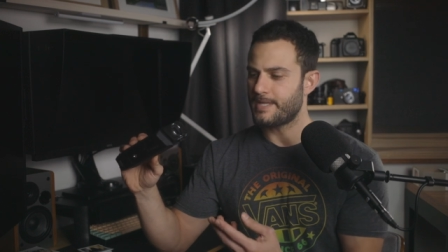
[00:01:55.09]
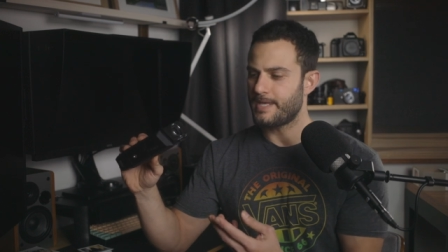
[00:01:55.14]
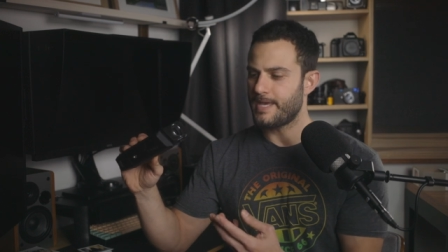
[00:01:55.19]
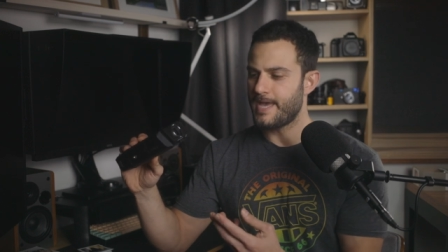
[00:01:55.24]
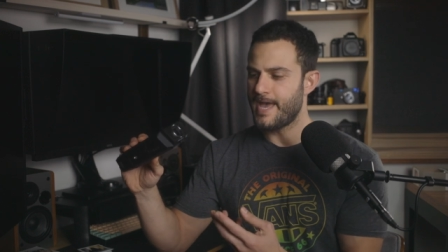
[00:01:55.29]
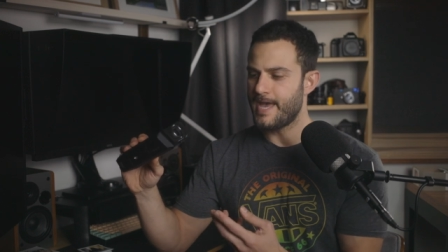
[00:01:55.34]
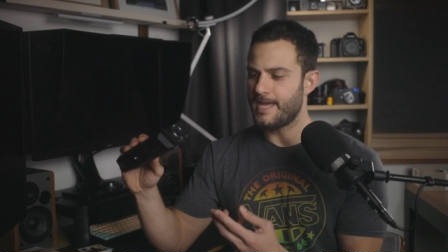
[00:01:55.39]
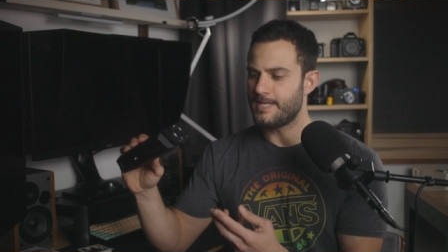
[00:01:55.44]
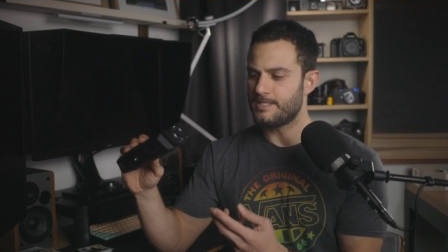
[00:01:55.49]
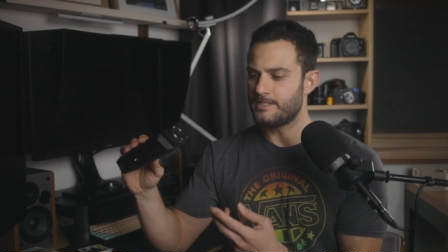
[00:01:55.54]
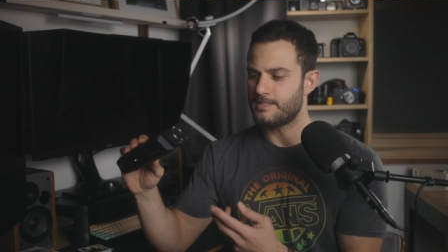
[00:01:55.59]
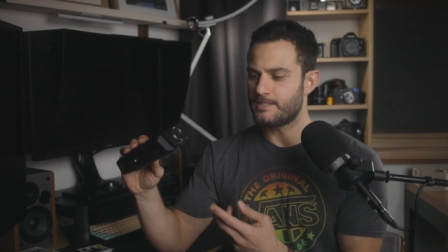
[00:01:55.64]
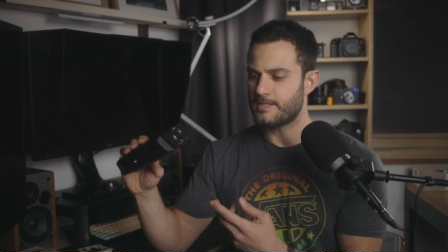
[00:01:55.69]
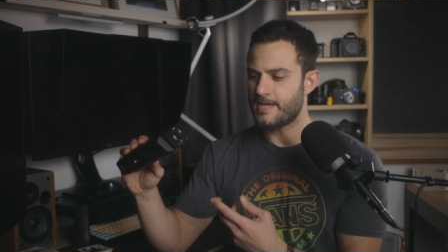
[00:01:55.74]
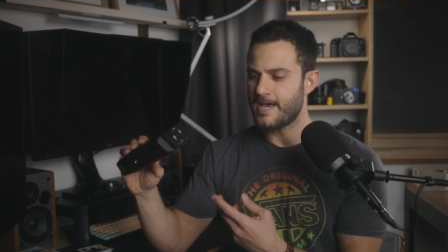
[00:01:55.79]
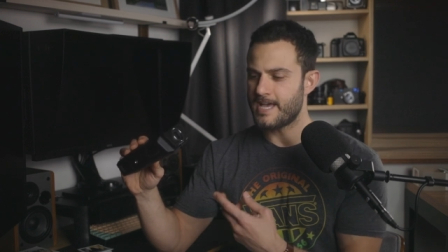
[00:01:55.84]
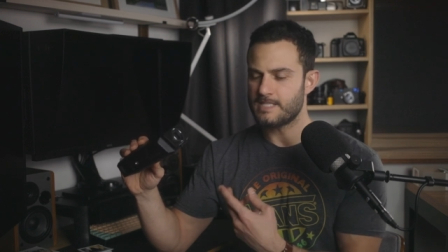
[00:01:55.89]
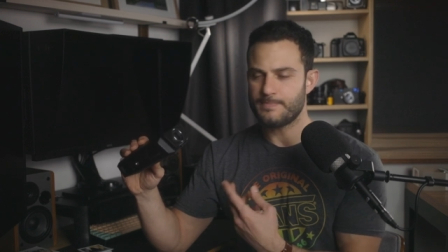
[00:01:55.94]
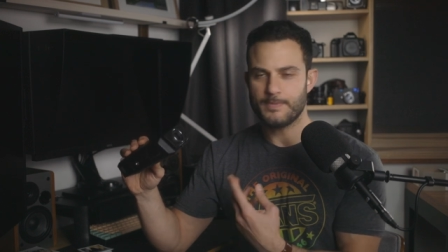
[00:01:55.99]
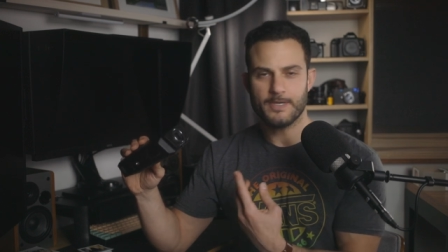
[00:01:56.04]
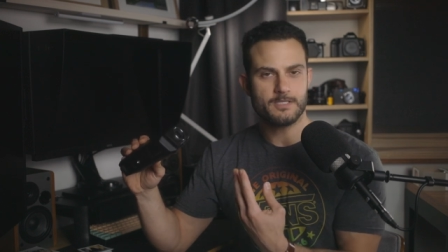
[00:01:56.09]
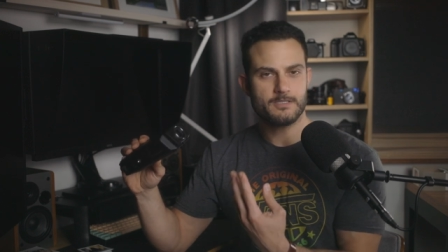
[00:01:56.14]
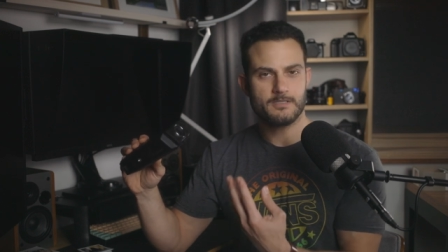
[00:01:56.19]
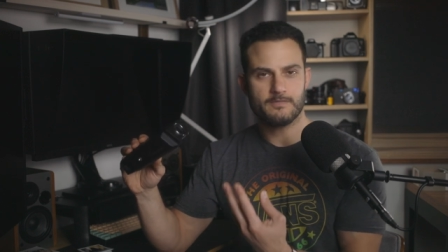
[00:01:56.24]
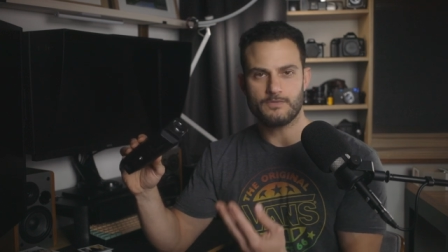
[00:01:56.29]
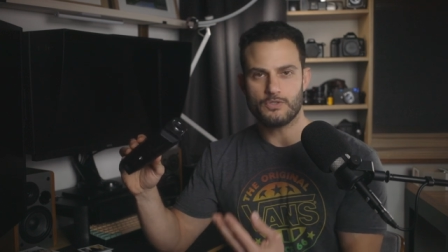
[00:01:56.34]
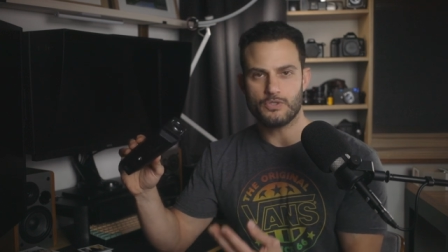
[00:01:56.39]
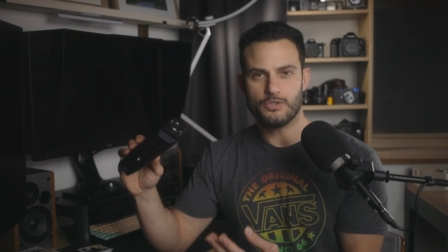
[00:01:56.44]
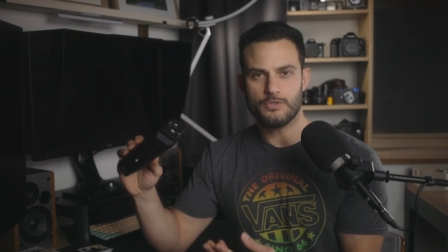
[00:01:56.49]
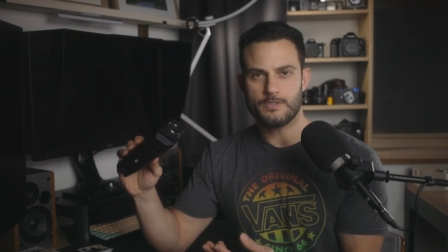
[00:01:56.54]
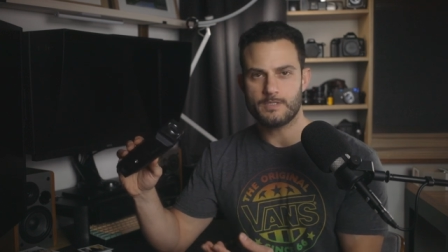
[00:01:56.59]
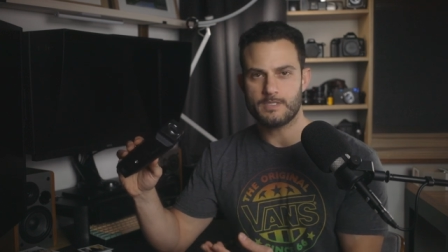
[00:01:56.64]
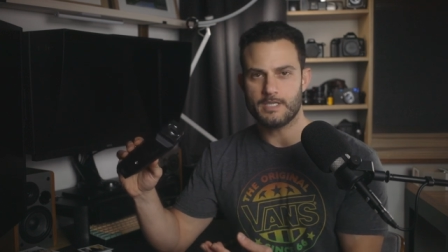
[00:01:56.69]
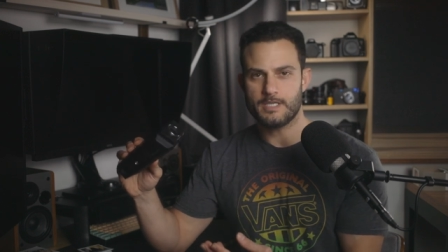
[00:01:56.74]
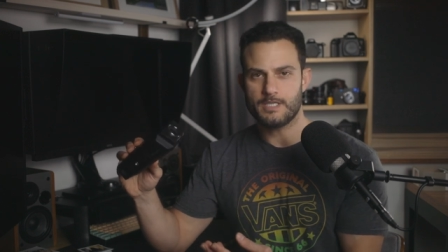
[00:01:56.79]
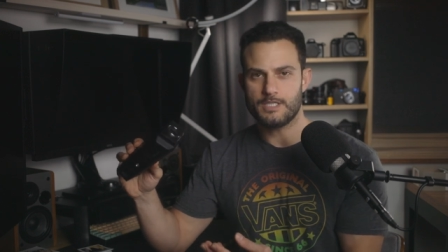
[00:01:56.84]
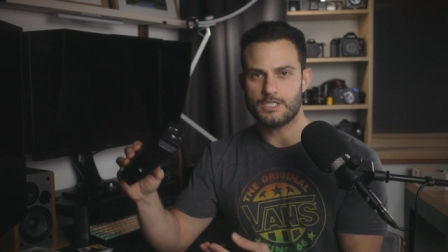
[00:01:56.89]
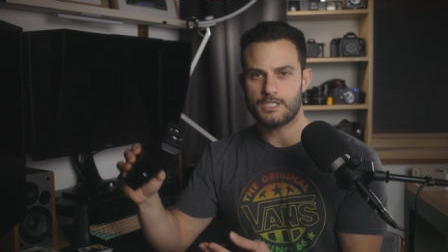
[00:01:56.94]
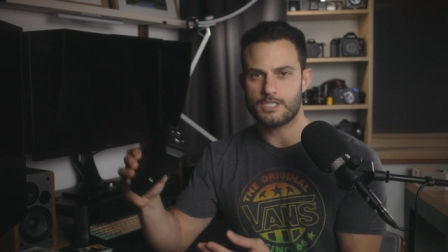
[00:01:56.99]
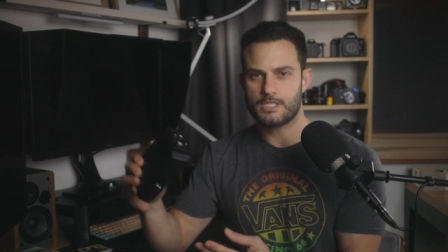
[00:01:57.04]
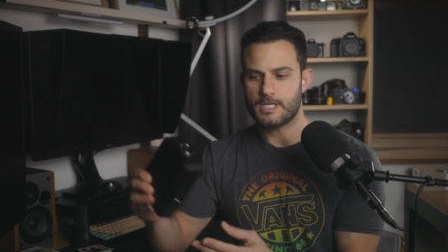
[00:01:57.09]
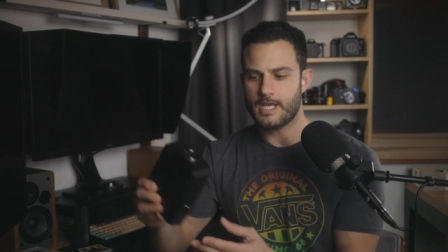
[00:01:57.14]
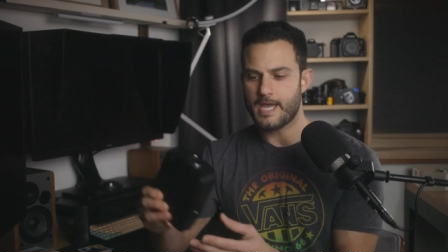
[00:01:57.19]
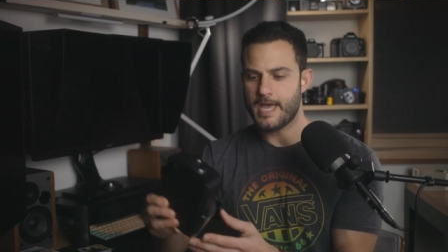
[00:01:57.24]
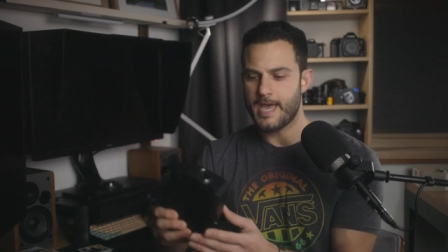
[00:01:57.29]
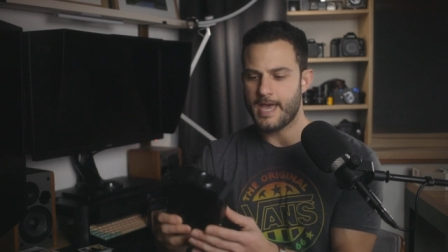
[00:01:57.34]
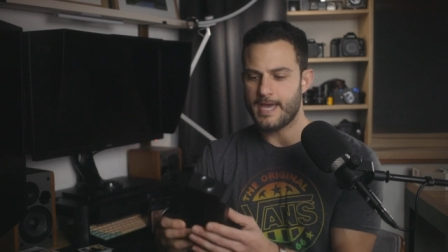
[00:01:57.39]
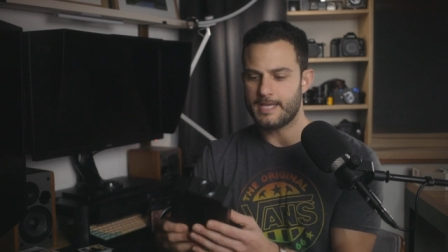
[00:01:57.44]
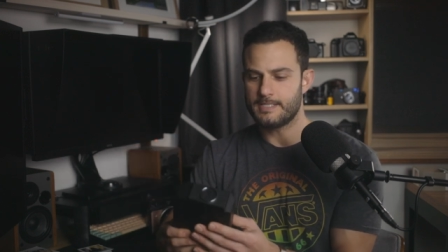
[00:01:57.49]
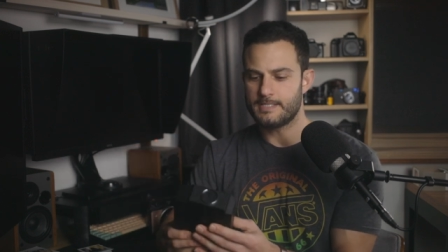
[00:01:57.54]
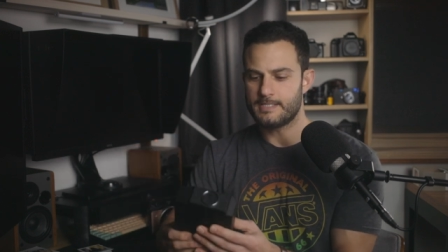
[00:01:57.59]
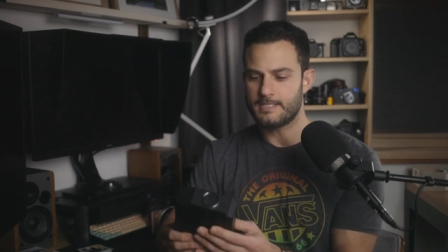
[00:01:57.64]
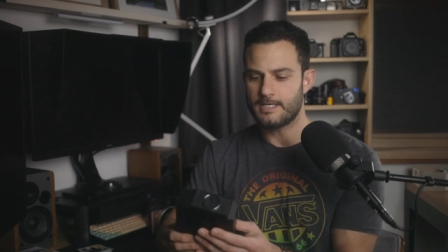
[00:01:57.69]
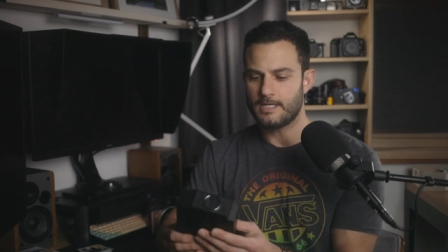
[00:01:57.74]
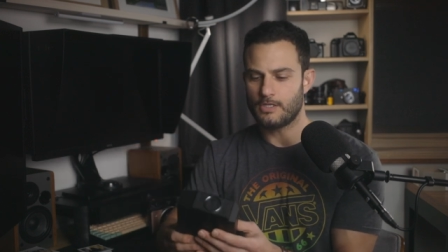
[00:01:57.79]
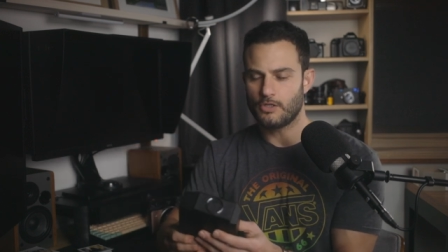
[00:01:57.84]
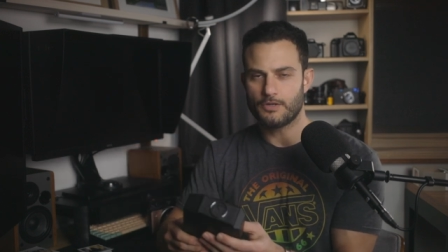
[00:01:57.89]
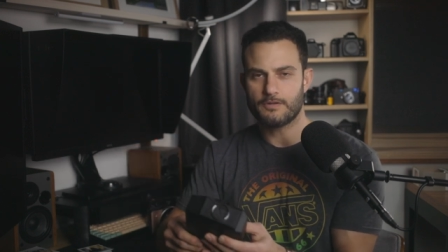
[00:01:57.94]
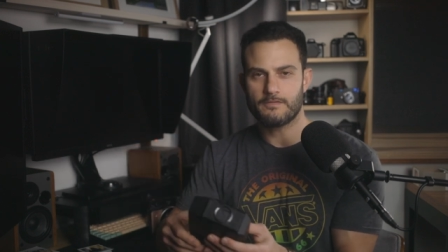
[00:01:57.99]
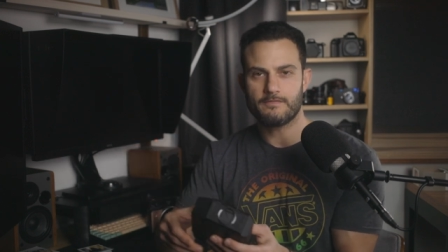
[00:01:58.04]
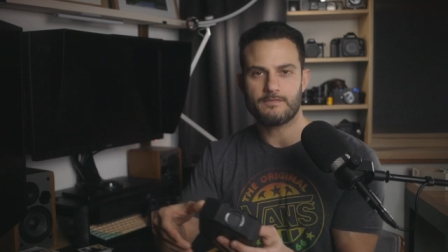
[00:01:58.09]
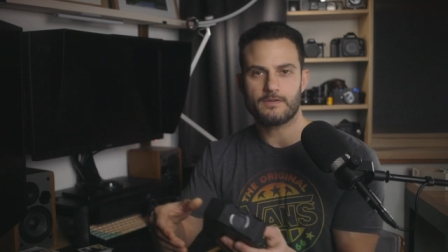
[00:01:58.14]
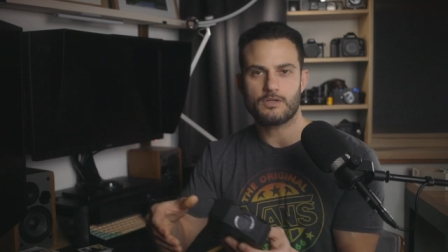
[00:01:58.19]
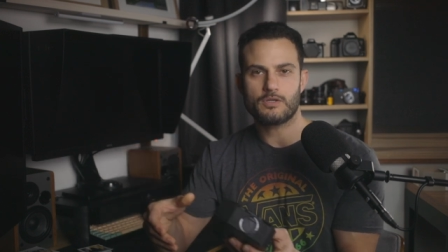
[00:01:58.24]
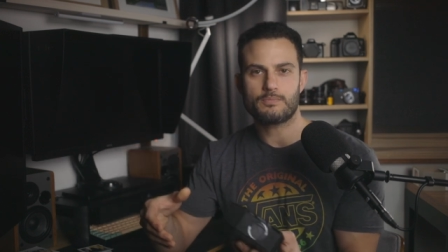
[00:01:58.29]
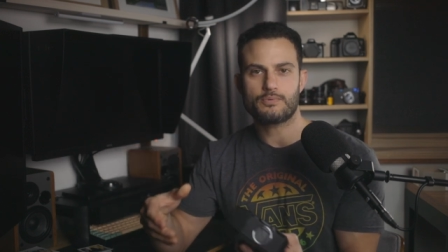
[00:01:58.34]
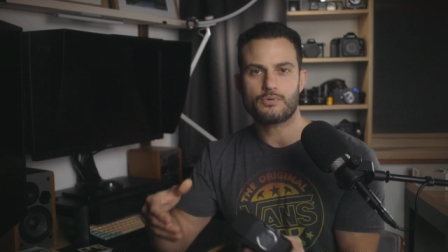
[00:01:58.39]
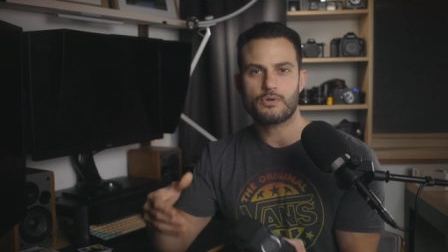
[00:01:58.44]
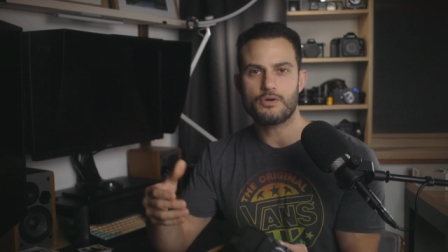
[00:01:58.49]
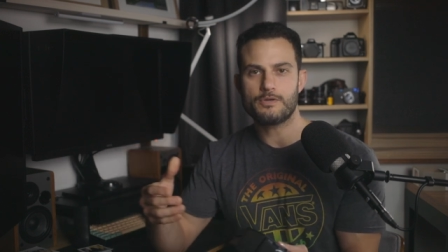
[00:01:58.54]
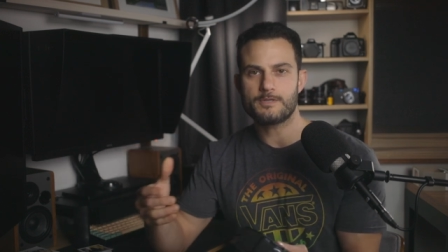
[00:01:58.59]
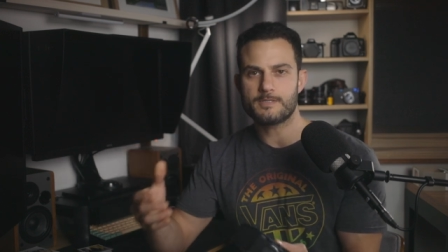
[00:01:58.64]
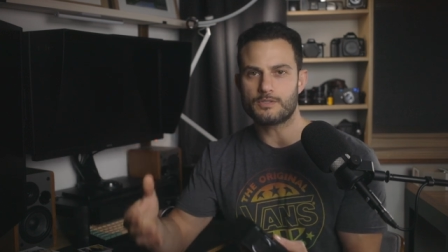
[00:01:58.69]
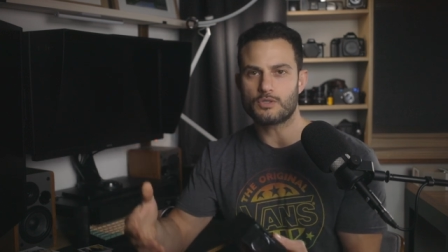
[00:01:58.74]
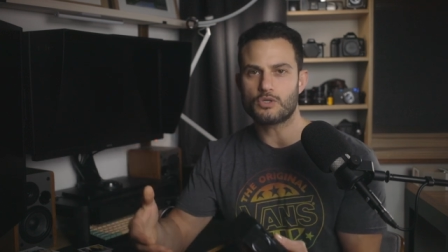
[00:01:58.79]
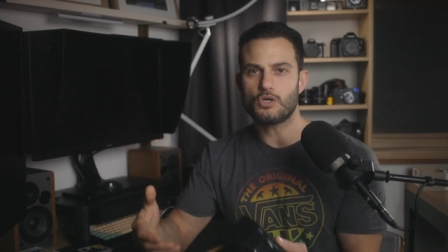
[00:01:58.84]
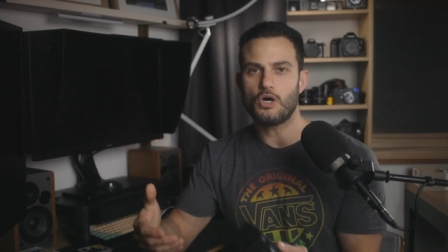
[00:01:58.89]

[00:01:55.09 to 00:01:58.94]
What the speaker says: and aspects of usage and a lot of pros and